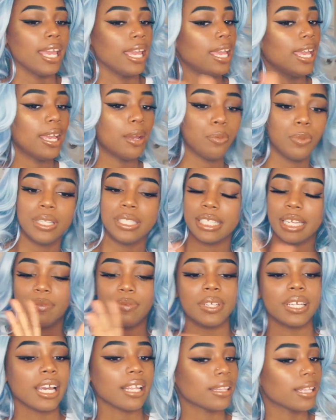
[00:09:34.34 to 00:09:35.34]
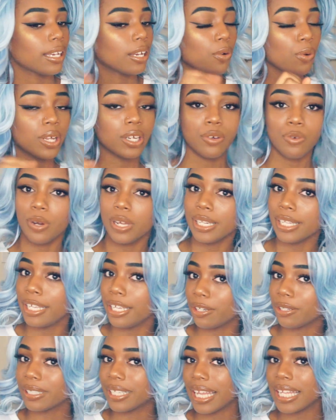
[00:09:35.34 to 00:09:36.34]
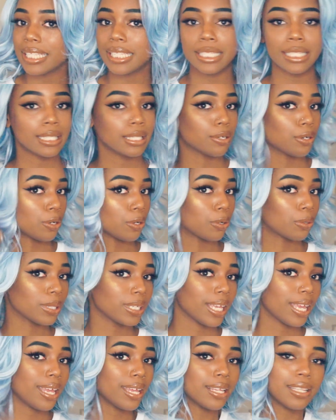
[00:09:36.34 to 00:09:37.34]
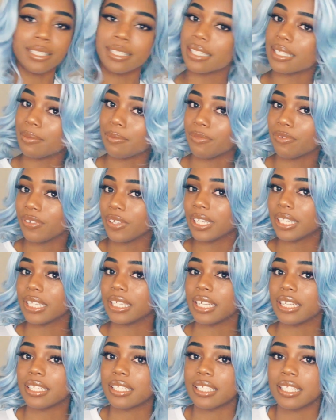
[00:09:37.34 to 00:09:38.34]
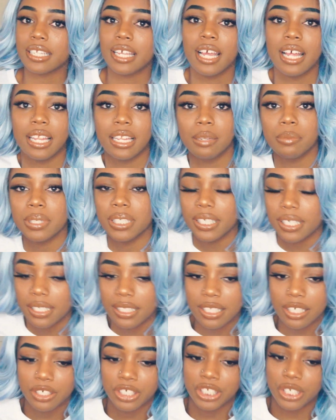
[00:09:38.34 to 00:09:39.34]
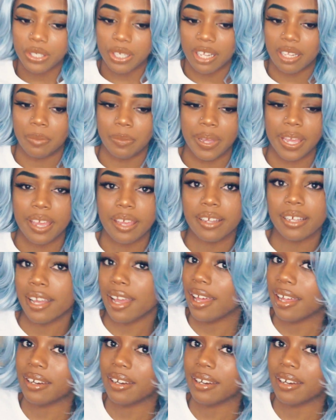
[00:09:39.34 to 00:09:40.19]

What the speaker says: And we definitely got that going on here. Yes, girl, yes, I'm feeling it. I'm gonna show y'all the back.